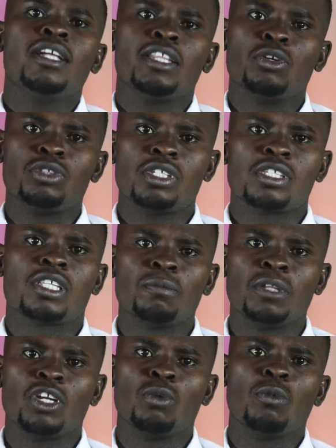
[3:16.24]
they will
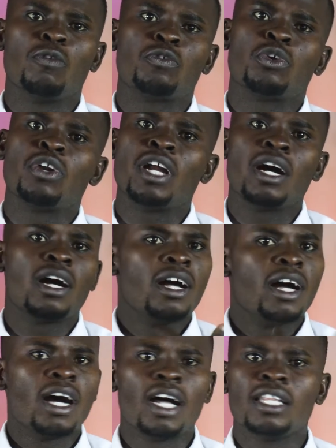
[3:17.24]
disturb the normal flora
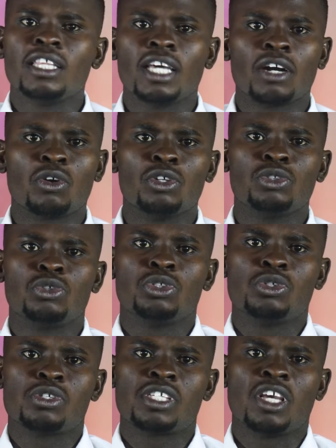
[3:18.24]
and they are going to
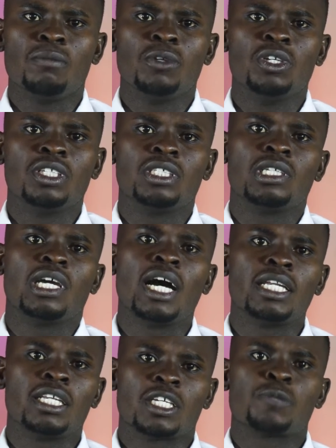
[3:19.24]
reduce the immunity
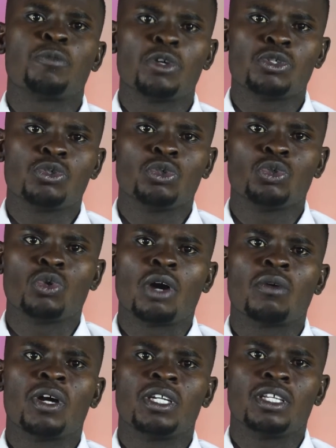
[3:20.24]
and expose you to
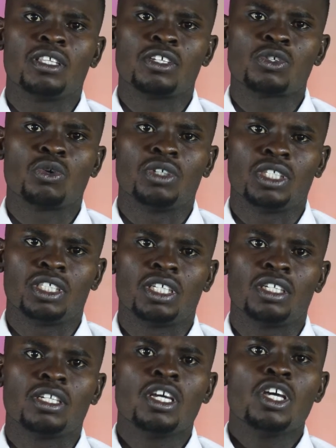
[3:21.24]
acquiring this
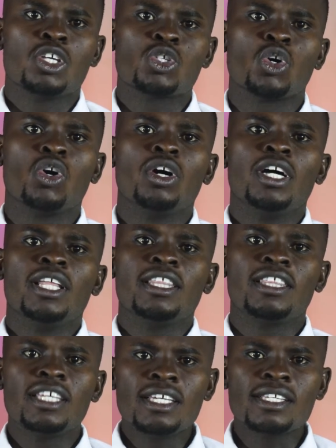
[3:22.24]
condition. So
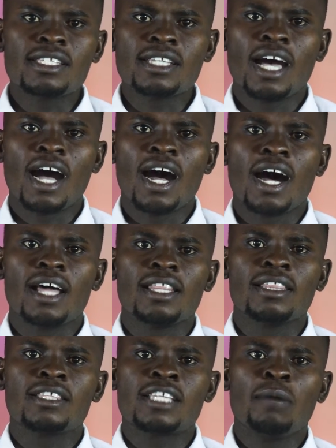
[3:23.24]
these are
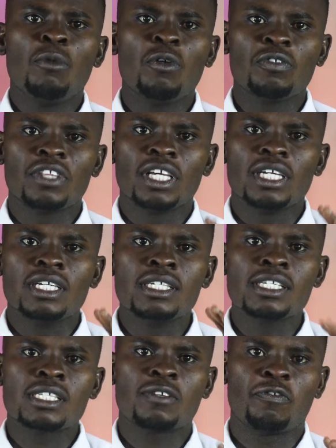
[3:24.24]
some of the
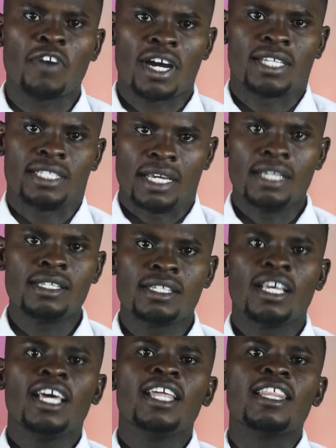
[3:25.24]
risk factors
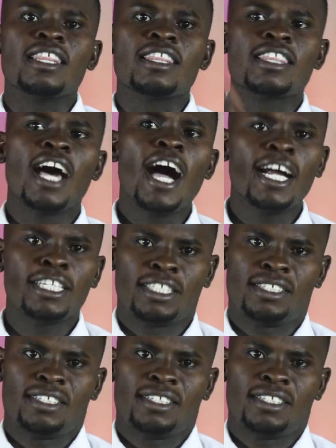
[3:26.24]
that